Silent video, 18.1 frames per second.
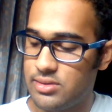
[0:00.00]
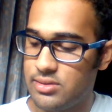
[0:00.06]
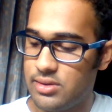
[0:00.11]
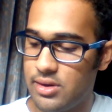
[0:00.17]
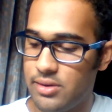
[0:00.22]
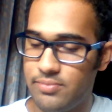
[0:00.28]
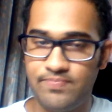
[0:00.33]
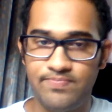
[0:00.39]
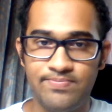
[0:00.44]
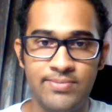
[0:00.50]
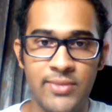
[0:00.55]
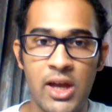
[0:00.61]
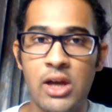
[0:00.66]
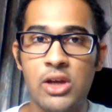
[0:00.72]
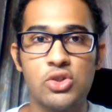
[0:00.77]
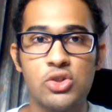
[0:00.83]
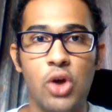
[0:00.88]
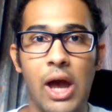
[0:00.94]
Yeah.
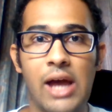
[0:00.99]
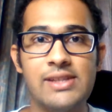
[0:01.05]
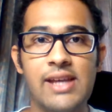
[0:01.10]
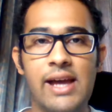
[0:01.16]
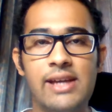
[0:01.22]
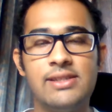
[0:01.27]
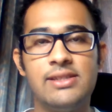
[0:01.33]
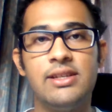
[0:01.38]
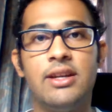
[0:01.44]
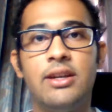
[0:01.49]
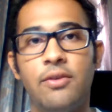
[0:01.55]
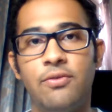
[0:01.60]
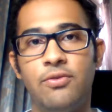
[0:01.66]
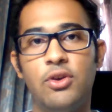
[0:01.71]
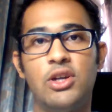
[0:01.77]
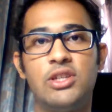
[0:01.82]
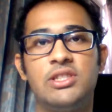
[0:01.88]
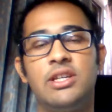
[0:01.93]
So as I see it, if
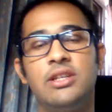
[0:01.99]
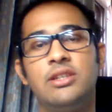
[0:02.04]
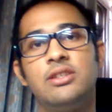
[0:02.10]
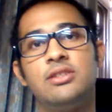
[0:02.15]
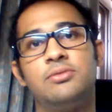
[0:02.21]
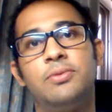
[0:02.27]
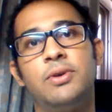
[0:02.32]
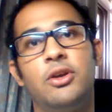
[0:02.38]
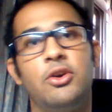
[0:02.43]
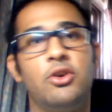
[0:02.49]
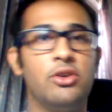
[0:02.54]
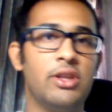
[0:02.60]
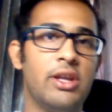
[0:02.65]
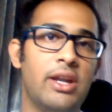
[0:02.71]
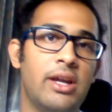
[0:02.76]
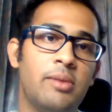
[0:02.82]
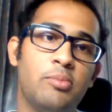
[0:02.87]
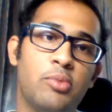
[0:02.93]
you're seeing this video,
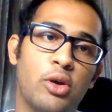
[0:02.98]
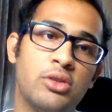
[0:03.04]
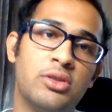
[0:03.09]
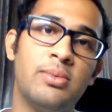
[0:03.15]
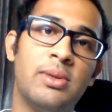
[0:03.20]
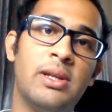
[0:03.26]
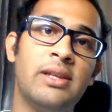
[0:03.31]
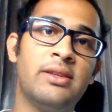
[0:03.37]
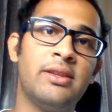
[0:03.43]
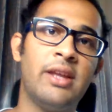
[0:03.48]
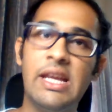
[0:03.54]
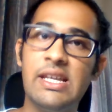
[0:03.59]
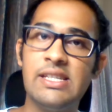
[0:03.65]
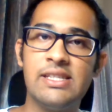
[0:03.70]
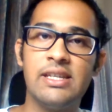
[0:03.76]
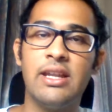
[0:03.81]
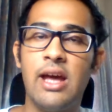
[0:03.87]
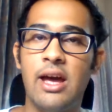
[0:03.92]
there are possibly three
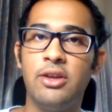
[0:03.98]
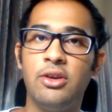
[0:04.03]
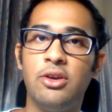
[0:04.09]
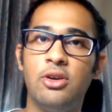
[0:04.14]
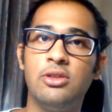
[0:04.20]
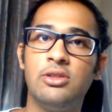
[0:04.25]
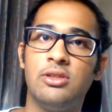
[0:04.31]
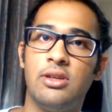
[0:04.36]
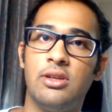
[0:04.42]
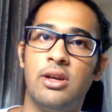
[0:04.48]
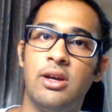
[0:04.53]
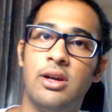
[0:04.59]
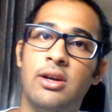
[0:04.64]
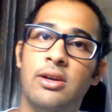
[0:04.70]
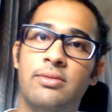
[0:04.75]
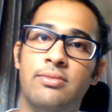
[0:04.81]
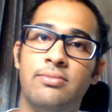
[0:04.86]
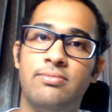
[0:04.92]
scenarios
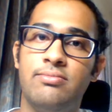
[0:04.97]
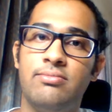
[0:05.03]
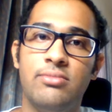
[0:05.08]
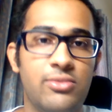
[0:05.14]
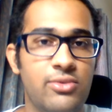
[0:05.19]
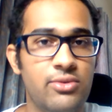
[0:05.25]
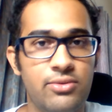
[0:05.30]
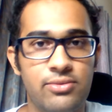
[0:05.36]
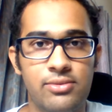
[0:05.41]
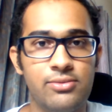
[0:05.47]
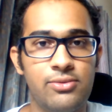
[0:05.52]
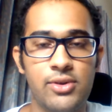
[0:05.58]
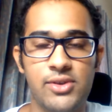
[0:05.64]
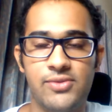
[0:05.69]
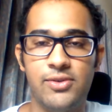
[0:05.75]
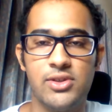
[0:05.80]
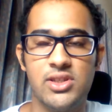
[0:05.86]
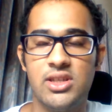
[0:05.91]

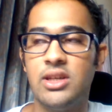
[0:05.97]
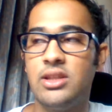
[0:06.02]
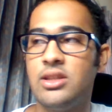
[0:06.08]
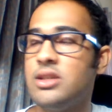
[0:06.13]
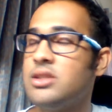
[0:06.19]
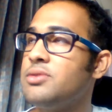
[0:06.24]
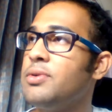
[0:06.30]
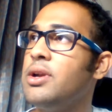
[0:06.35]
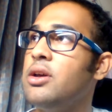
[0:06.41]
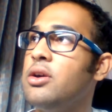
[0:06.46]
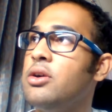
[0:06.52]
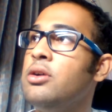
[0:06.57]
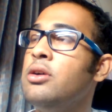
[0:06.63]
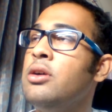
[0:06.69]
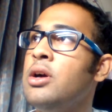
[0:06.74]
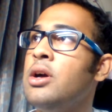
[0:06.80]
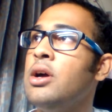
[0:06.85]
for seeing this video.